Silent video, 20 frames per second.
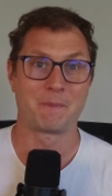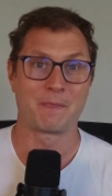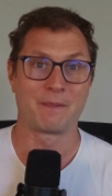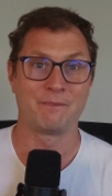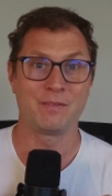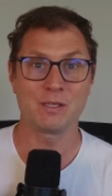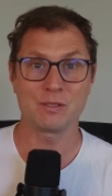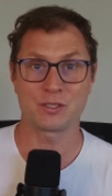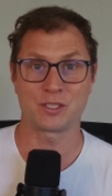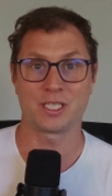
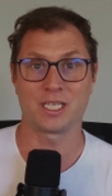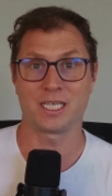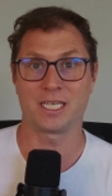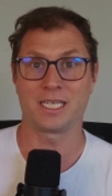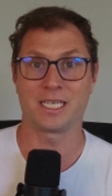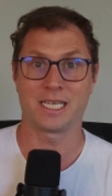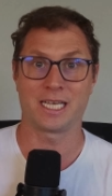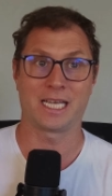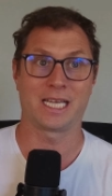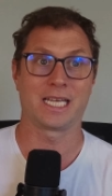
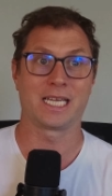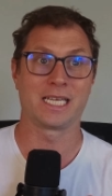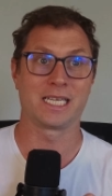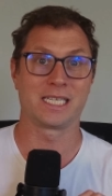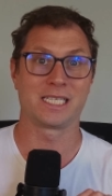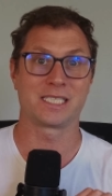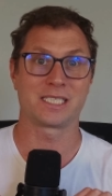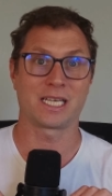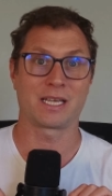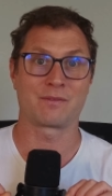Fil-C
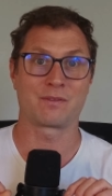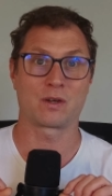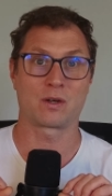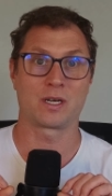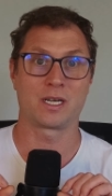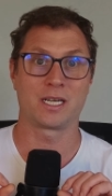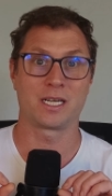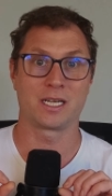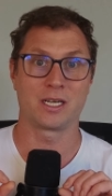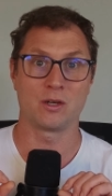is a
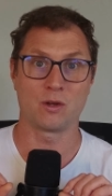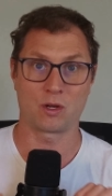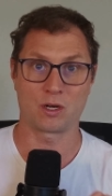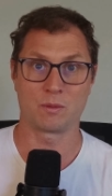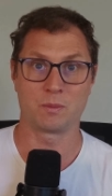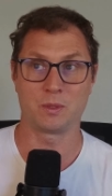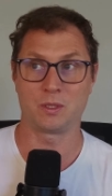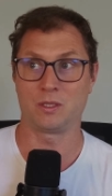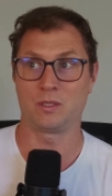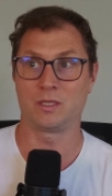very
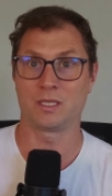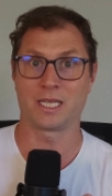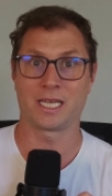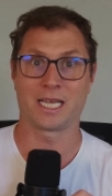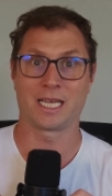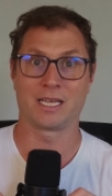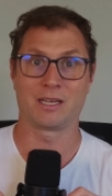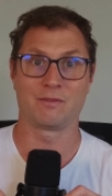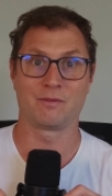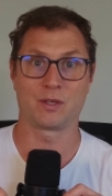notable
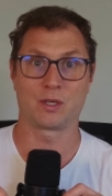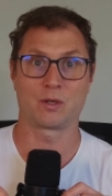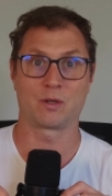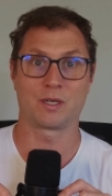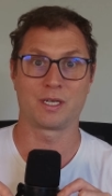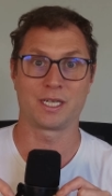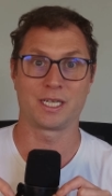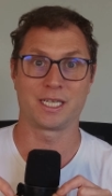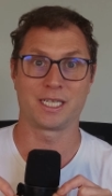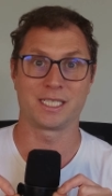and
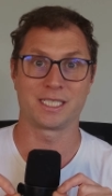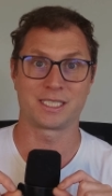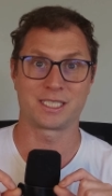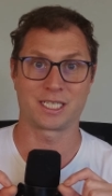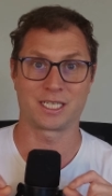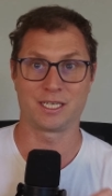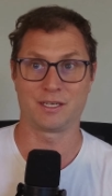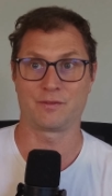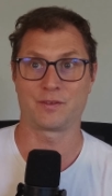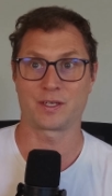very
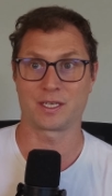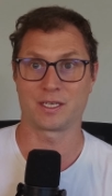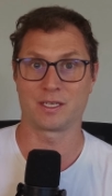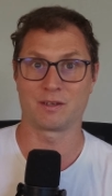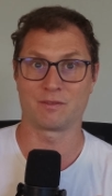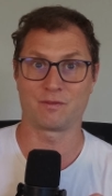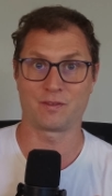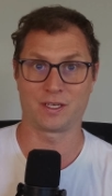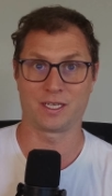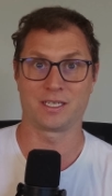
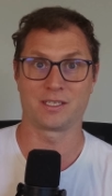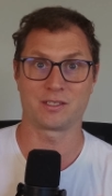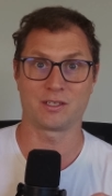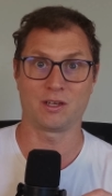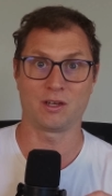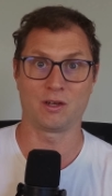significant feat